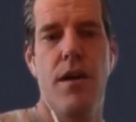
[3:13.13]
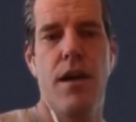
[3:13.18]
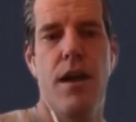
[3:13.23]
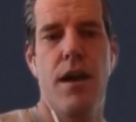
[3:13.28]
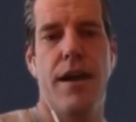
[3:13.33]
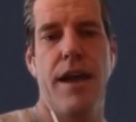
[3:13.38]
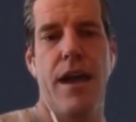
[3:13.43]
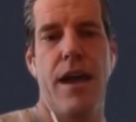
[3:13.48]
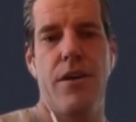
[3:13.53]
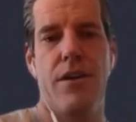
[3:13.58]

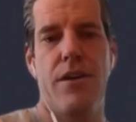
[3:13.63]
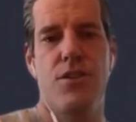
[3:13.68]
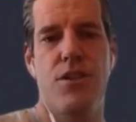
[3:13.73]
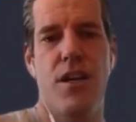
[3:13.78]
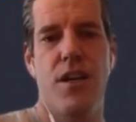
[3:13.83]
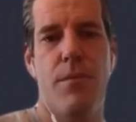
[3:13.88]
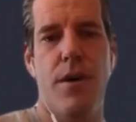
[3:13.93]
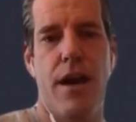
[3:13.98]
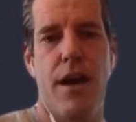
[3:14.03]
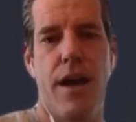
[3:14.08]
an account at
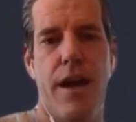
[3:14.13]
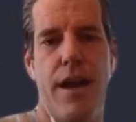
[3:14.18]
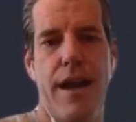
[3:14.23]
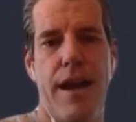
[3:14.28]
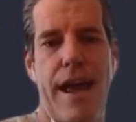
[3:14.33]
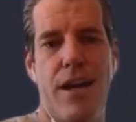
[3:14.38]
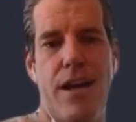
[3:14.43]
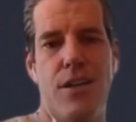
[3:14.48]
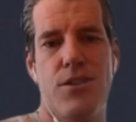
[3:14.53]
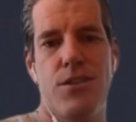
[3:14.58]
Gemini and
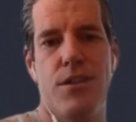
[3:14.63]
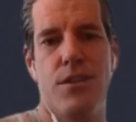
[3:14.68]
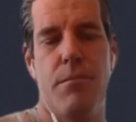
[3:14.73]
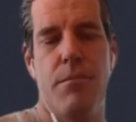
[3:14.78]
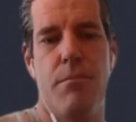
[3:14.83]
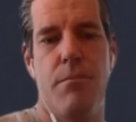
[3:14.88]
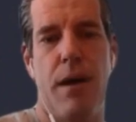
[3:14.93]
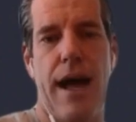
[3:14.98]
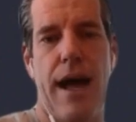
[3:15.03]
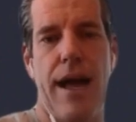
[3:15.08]
actually
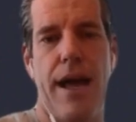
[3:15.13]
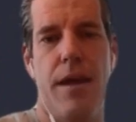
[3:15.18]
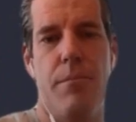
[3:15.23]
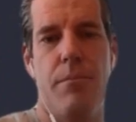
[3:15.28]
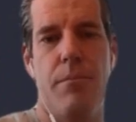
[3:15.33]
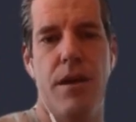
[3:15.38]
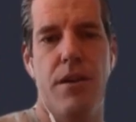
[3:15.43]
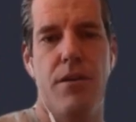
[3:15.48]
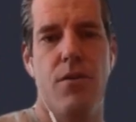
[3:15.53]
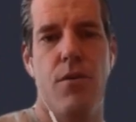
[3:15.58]
buy
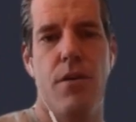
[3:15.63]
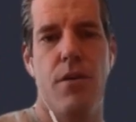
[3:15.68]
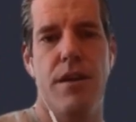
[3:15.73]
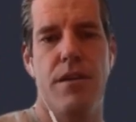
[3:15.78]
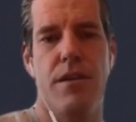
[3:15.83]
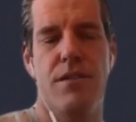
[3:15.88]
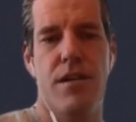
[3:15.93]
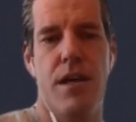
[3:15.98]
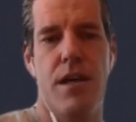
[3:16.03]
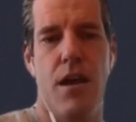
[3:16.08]
Bitcoin
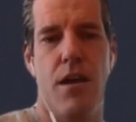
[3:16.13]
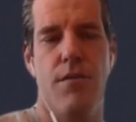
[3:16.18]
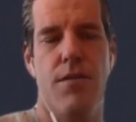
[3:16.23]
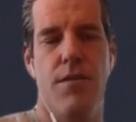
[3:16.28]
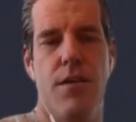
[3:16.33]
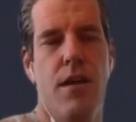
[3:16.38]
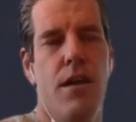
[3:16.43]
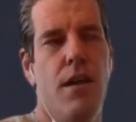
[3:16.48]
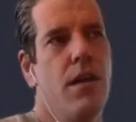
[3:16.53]
itself.